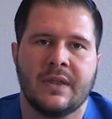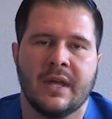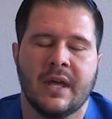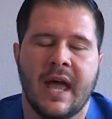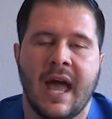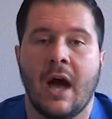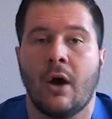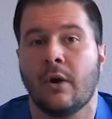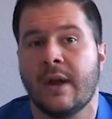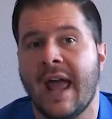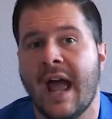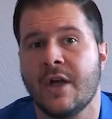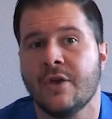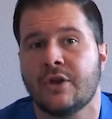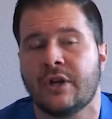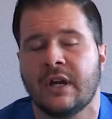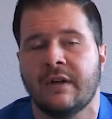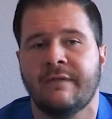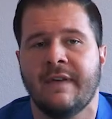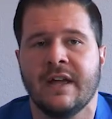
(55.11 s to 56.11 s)
how
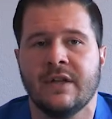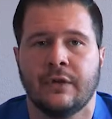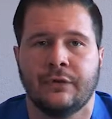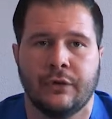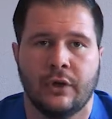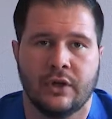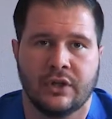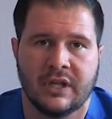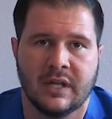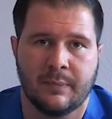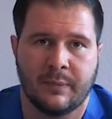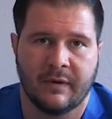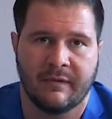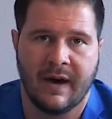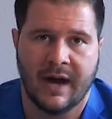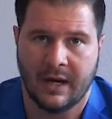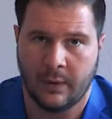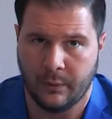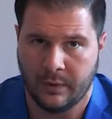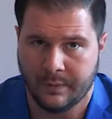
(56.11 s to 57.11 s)
you can vet your turnkey
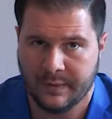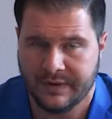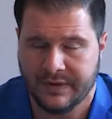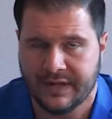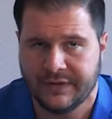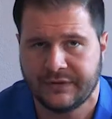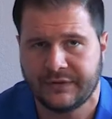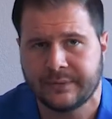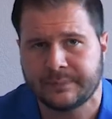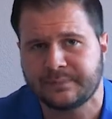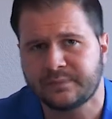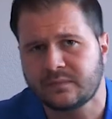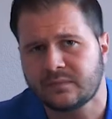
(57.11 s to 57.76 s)
provider would be this.